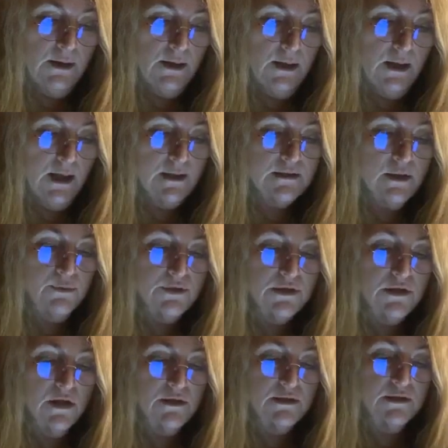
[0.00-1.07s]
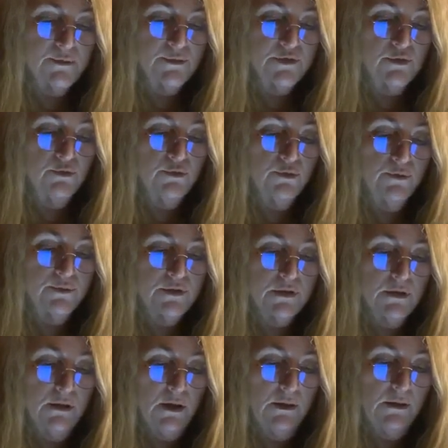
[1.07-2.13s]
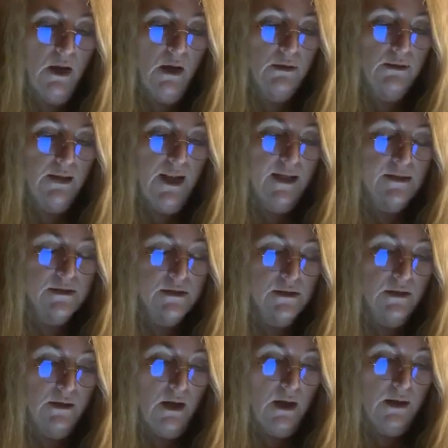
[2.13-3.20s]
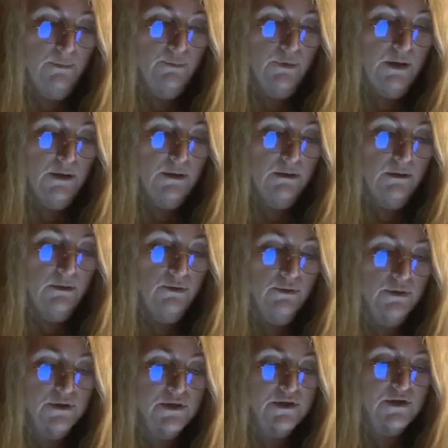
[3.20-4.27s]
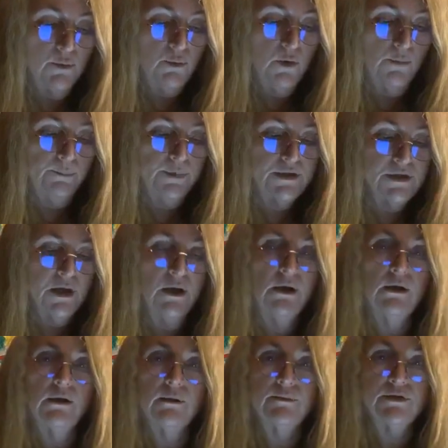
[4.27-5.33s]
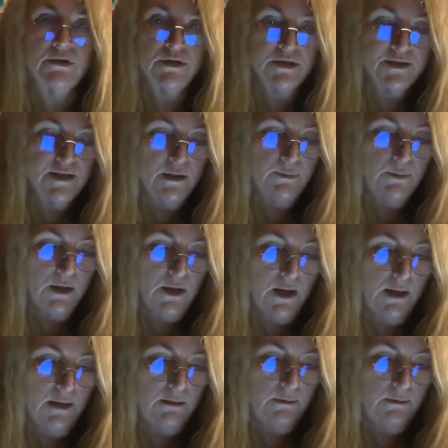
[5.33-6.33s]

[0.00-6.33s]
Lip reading: As I was thus absorbed, a nun entered the library and looked somewhat perturbed to see me there.